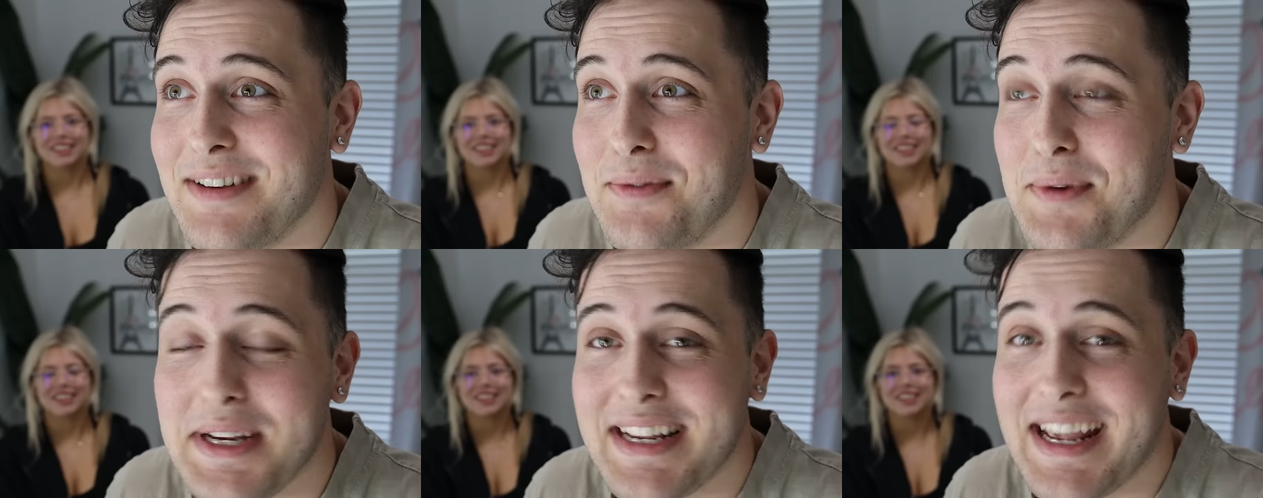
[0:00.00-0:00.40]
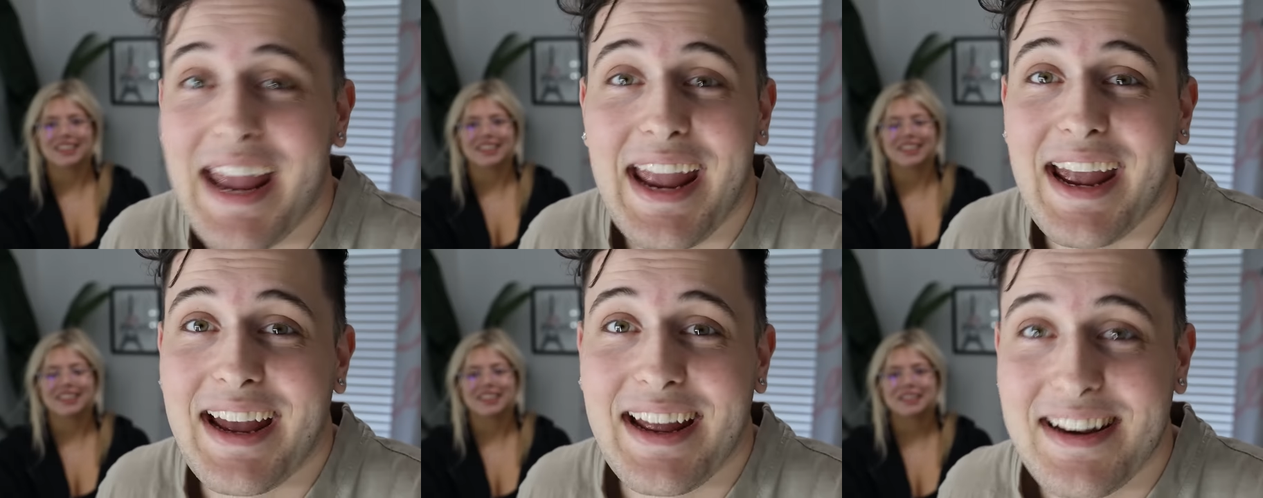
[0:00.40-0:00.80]
Speaker 1: we
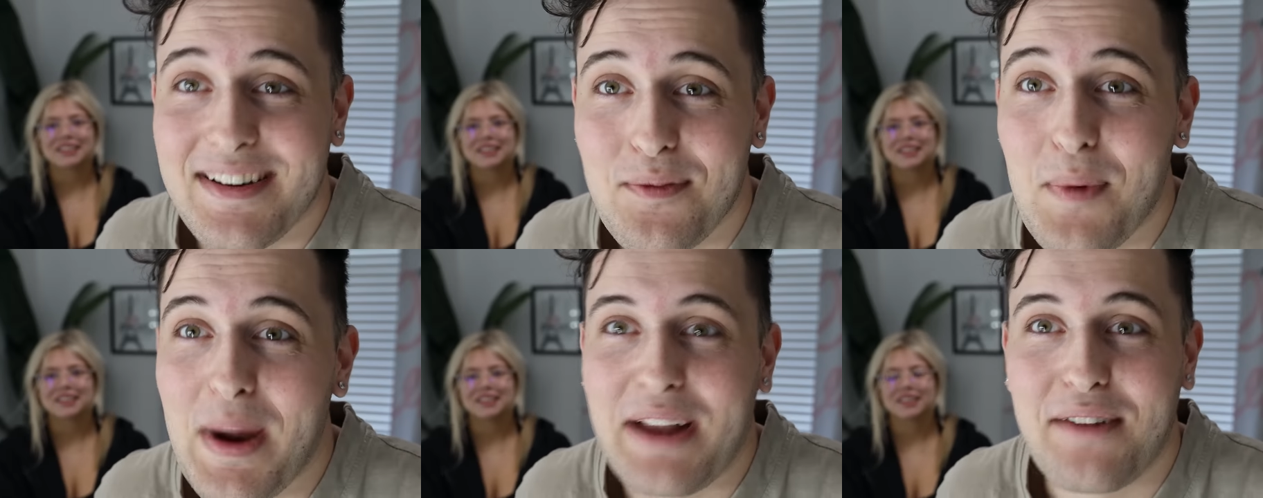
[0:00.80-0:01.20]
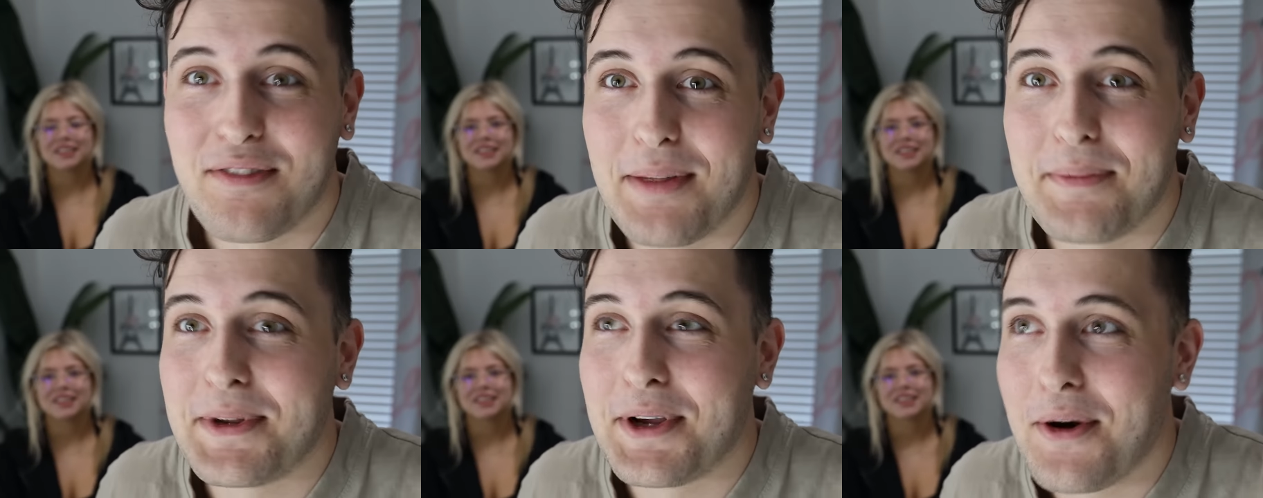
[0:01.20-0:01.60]
can't wait
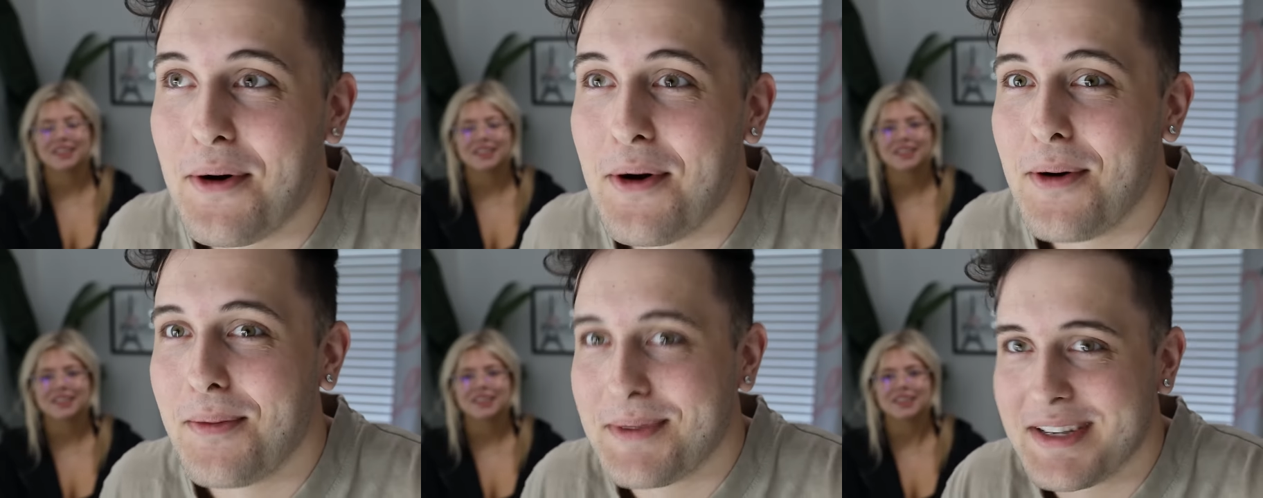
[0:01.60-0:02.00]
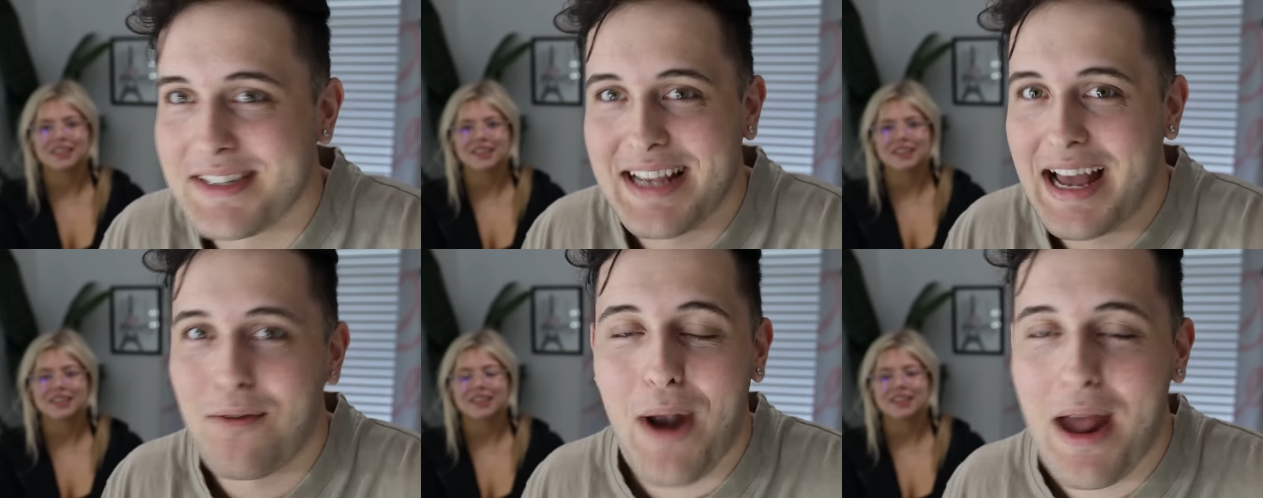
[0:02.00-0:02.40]
for them to go home
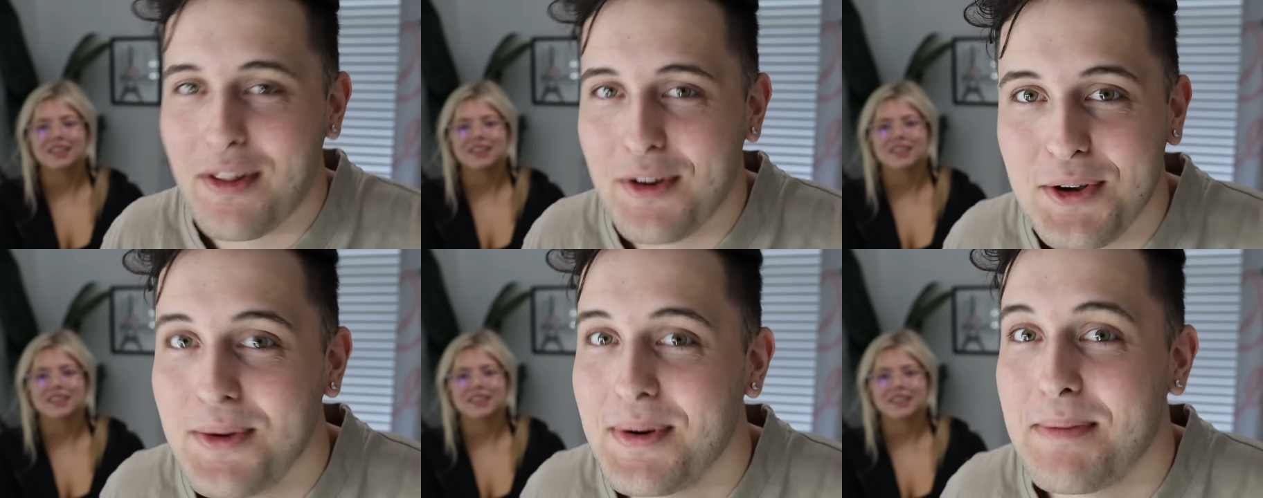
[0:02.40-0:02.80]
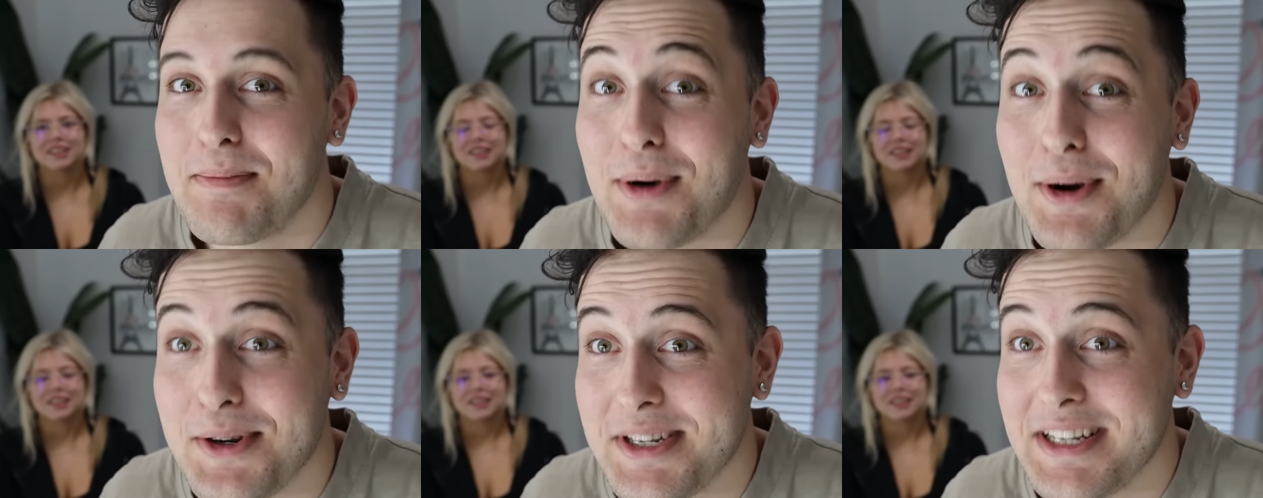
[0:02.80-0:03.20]
because I'd rather do it in
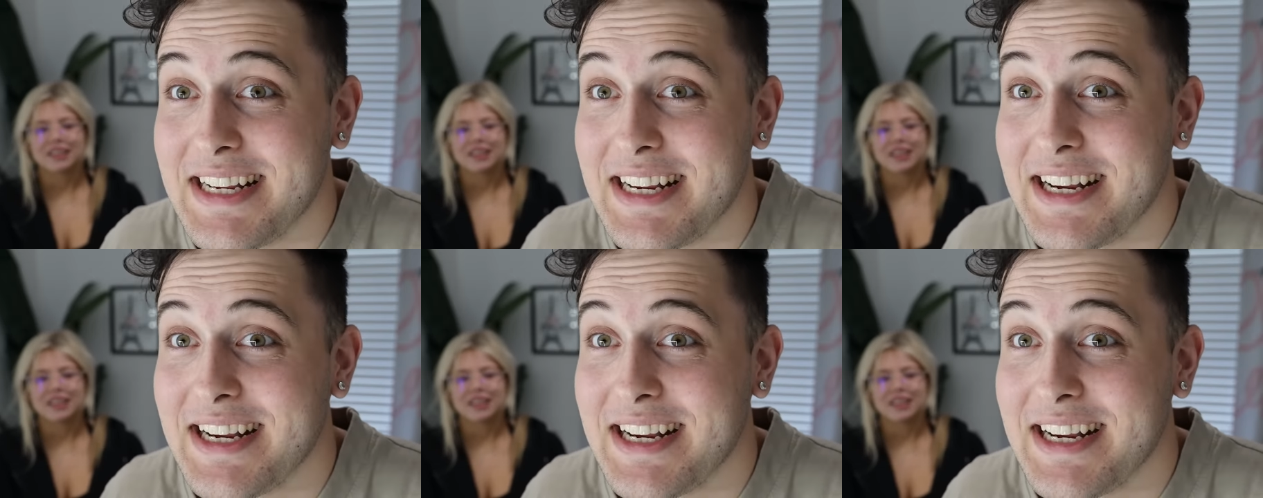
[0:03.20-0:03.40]
person